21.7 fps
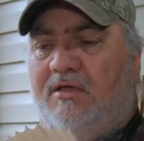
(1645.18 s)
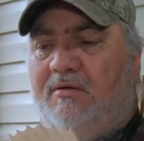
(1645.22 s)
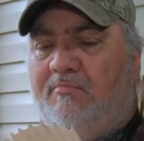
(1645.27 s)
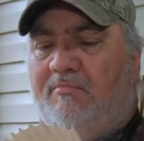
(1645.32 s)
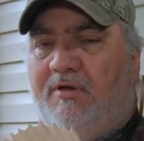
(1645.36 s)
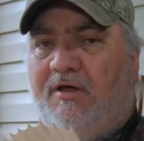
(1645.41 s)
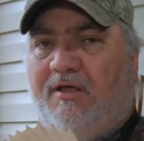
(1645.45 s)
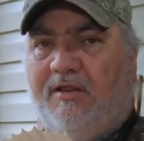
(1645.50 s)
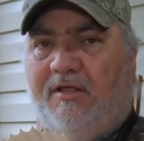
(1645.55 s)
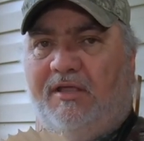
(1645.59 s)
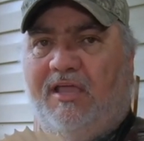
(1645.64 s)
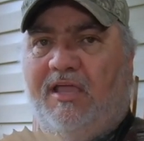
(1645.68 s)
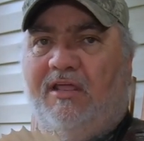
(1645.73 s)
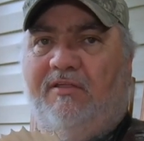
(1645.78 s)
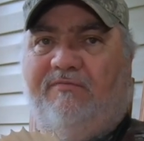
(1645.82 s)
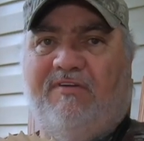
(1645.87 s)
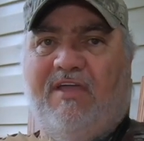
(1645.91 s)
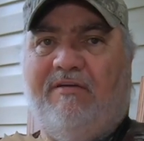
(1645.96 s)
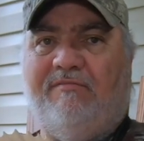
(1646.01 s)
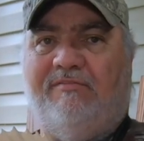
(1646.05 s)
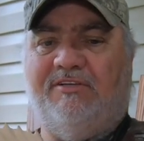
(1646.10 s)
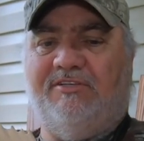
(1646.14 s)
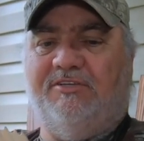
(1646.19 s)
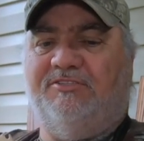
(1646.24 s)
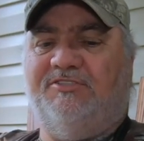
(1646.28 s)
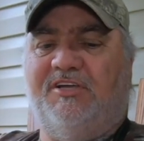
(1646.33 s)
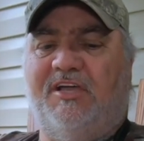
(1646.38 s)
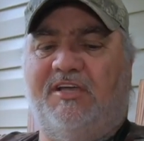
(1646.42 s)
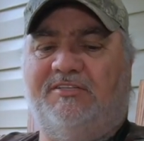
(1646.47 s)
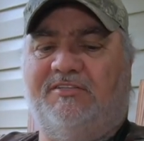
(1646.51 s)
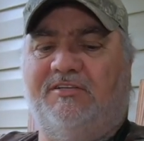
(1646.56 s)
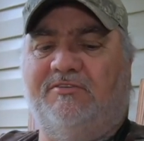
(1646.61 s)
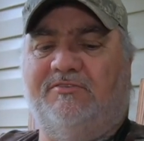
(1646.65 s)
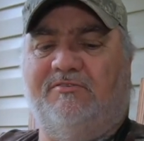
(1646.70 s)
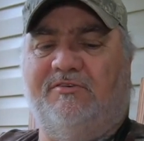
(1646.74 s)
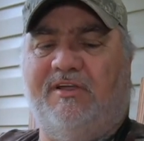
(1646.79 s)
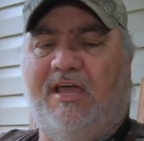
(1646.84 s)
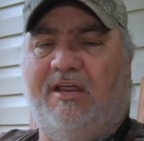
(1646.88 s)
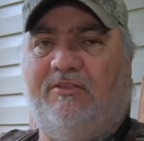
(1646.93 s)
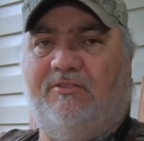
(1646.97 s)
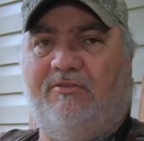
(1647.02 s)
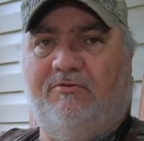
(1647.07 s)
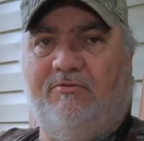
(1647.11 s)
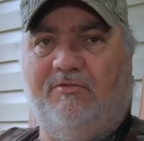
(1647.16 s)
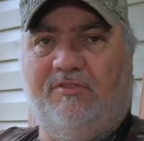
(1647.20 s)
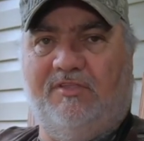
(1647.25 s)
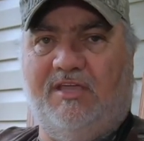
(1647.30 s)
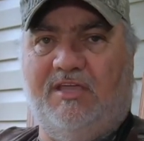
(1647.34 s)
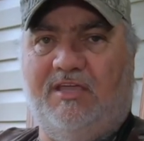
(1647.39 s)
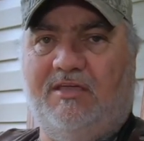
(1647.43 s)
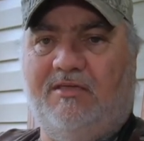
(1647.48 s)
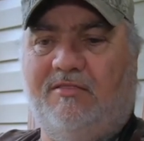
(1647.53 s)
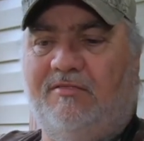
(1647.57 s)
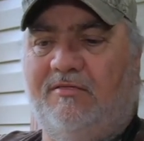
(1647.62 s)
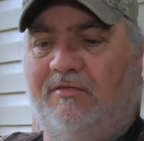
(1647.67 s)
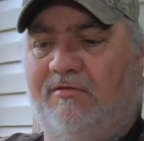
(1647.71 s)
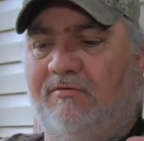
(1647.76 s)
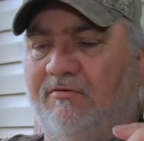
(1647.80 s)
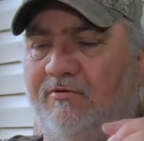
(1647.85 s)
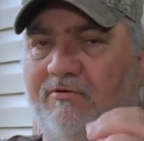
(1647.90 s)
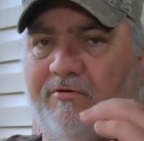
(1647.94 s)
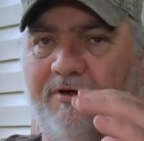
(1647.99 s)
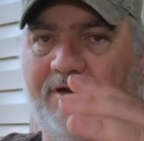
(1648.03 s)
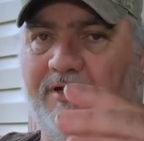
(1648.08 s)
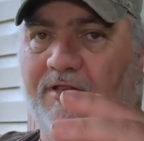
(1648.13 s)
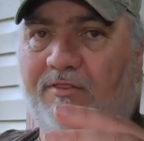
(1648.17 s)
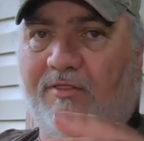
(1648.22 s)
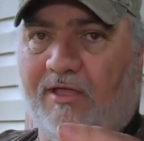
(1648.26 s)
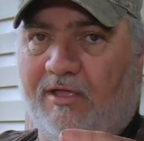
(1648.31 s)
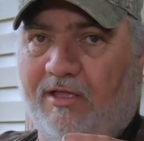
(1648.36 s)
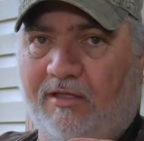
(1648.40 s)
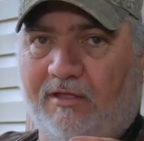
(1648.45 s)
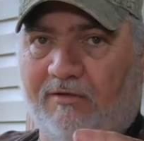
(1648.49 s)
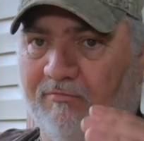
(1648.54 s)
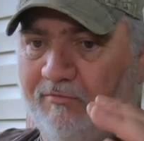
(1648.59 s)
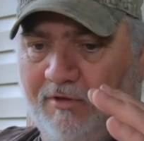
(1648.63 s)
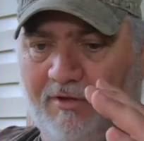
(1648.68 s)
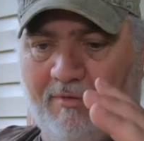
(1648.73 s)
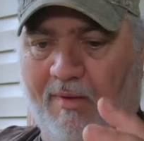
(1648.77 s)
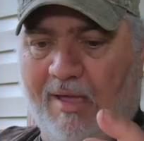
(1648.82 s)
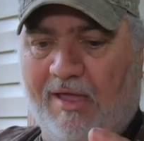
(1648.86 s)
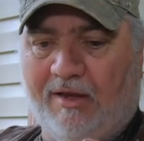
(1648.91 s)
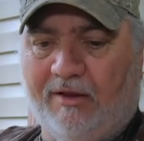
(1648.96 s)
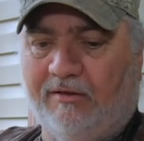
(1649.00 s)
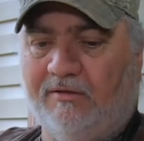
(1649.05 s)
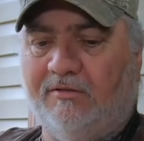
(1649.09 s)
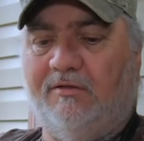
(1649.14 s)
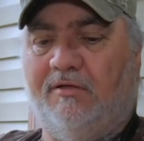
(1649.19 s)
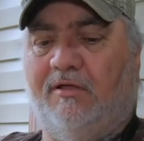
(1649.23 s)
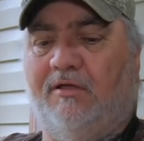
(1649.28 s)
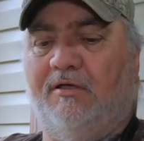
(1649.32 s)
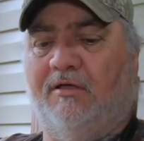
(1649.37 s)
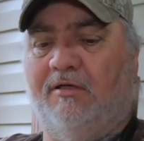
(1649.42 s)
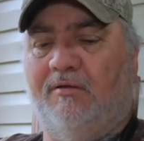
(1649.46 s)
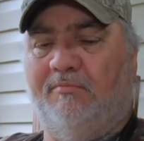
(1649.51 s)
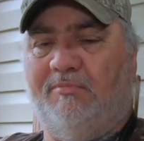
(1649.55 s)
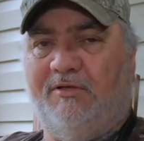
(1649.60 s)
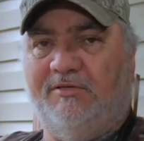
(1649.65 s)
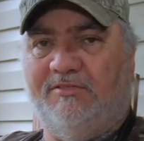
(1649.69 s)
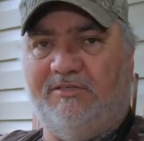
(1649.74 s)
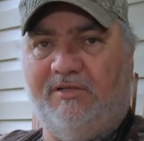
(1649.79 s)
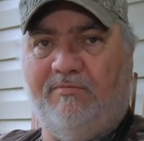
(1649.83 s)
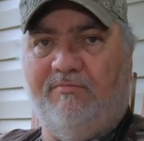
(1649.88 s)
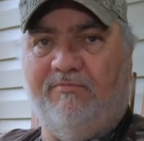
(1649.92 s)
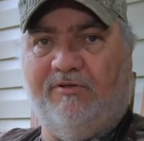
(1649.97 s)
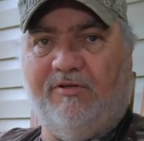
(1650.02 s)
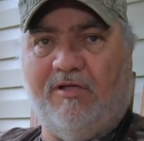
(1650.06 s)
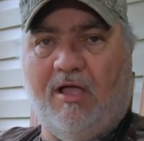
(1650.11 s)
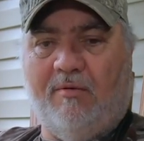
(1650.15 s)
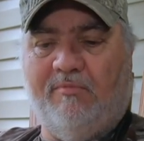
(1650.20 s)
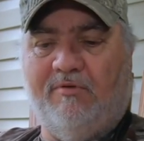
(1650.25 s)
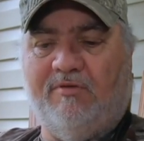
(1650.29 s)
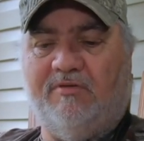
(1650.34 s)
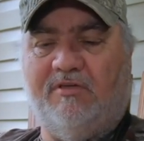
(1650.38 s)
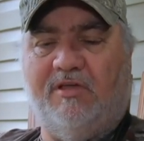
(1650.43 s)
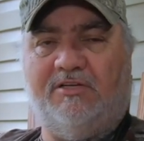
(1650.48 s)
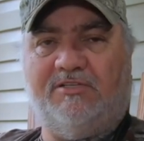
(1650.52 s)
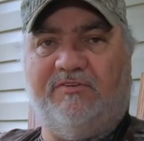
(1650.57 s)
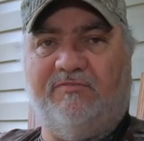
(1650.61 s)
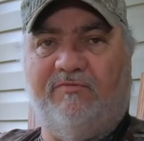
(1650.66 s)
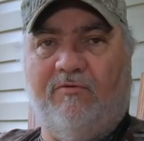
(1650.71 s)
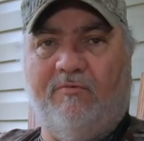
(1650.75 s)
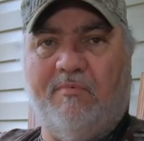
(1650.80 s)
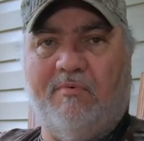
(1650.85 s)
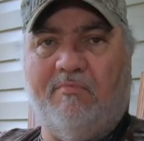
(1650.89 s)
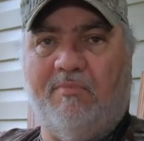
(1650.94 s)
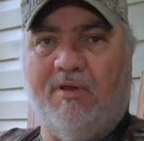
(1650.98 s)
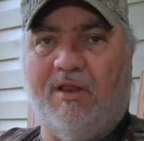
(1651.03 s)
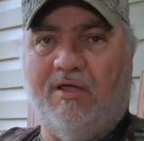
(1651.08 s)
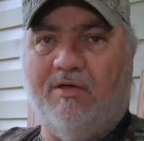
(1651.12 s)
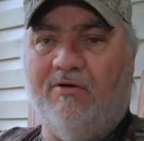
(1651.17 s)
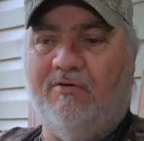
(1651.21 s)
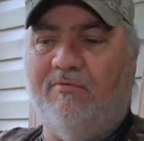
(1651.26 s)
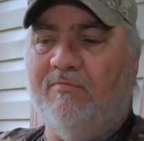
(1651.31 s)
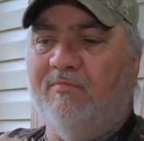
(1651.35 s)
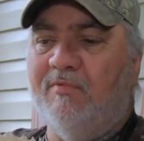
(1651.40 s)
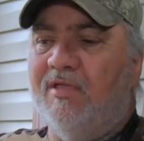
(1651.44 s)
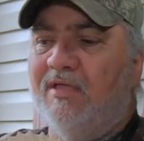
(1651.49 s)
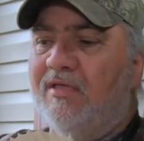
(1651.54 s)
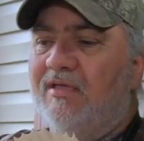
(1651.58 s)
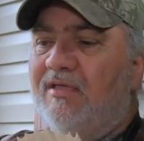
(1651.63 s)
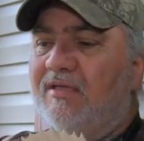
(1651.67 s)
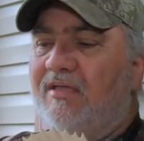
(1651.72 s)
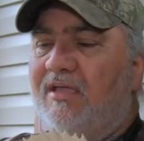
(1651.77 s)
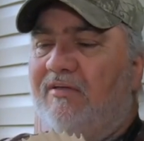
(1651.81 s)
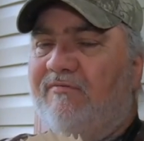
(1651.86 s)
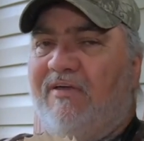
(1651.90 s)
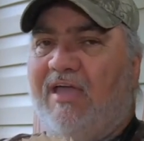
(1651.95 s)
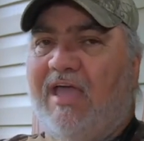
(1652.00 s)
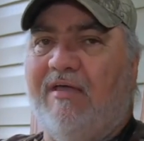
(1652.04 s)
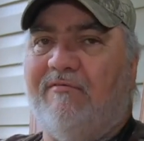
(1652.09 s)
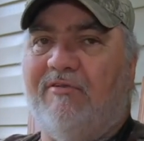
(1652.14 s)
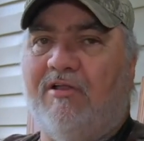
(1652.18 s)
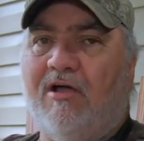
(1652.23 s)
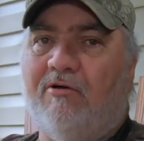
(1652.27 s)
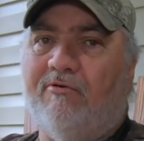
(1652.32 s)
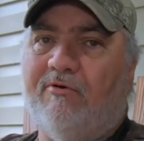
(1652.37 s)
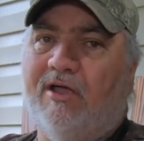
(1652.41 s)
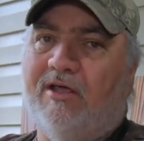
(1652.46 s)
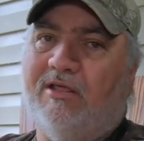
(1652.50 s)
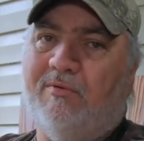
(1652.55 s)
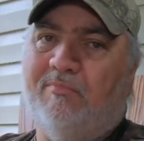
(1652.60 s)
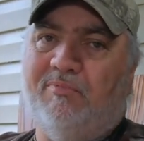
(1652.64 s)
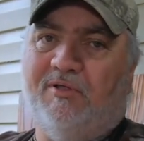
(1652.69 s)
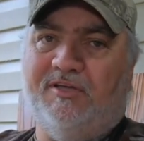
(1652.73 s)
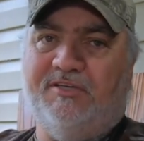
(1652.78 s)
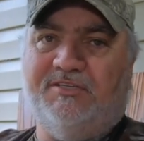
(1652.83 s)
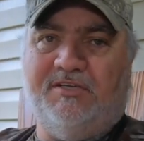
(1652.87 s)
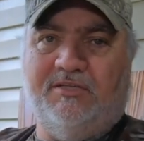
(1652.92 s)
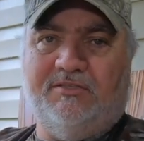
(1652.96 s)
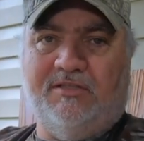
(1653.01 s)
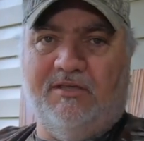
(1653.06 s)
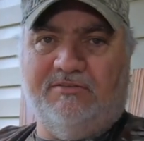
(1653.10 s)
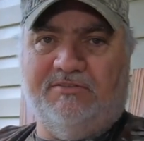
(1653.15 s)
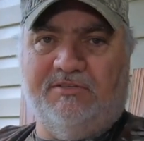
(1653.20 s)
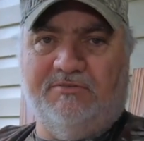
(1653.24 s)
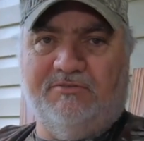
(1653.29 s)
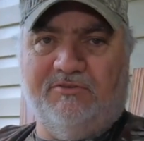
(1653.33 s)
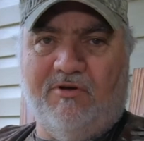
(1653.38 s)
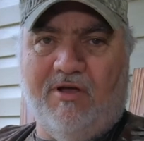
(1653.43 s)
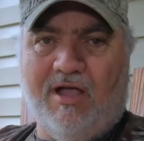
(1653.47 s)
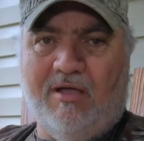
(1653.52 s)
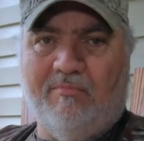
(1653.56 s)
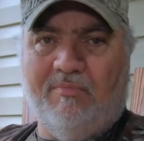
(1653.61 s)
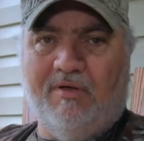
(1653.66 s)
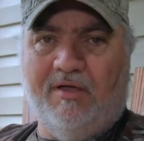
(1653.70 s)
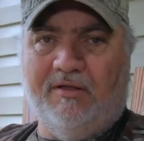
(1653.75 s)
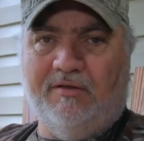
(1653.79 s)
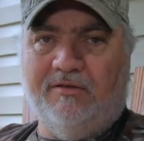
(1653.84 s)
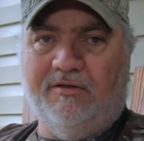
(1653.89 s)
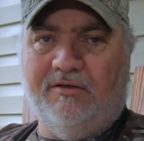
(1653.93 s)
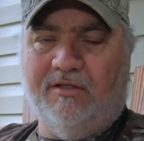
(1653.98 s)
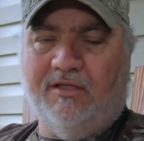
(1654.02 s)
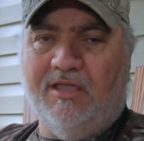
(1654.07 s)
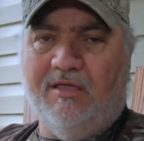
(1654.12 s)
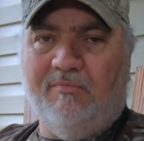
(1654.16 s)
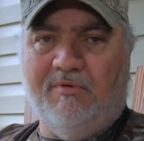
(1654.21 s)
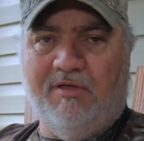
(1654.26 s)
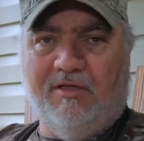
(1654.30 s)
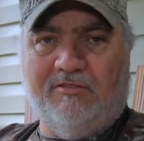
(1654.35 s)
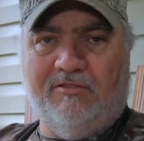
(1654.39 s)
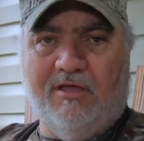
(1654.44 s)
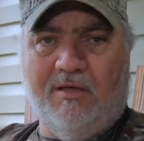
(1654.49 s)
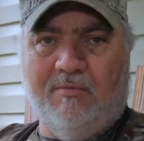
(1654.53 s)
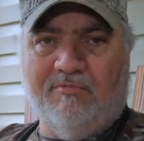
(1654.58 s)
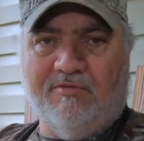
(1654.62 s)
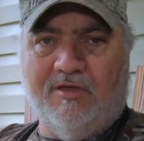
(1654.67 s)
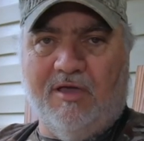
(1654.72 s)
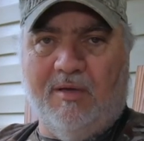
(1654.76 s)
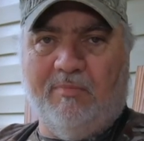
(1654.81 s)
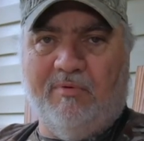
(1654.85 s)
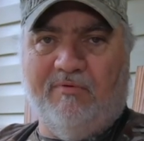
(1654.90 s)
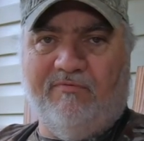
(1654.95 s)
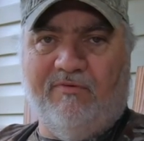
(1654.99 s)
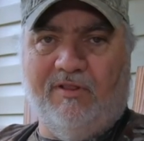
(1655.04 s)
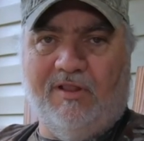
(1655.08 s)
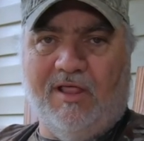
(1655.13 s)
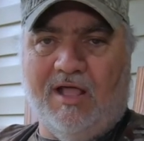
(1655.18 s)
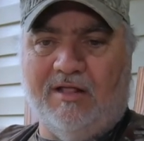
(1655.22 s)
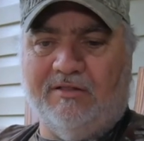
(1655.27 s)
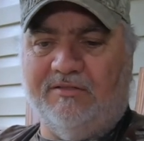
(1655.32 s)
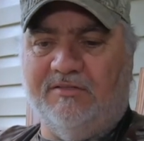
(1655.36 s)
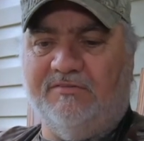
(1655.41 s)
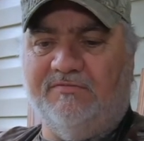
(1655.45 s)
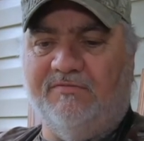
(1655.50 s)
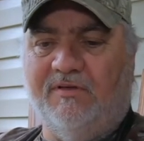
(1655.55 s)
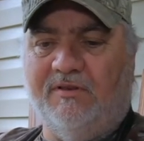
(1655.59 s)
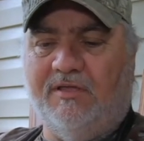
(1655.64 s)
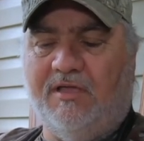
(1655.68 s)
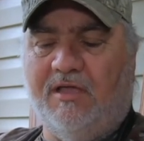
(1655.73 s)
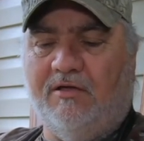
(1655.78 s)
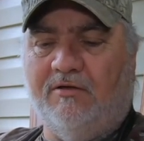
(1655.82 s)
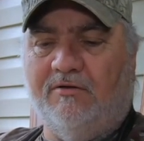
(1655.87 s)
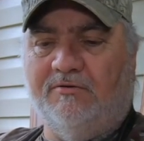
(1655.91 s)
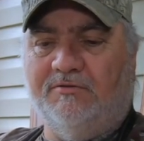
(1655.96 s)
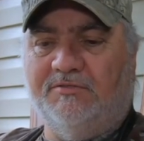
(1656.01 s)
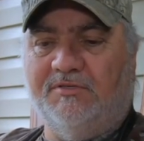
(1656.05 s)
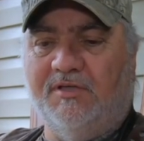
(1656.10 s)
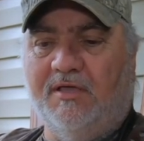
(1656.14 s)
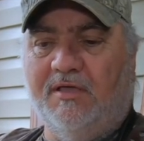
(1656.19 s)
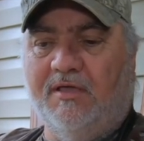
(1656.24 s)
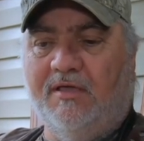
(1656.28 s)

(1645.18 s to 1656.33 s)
But again, if you have any suggestions on how to do the teeth or anything about it, uh, please leave them in the comment section for me below. If you haven't already, please hit that subscribe button and give me a thumbs up if you like these videos.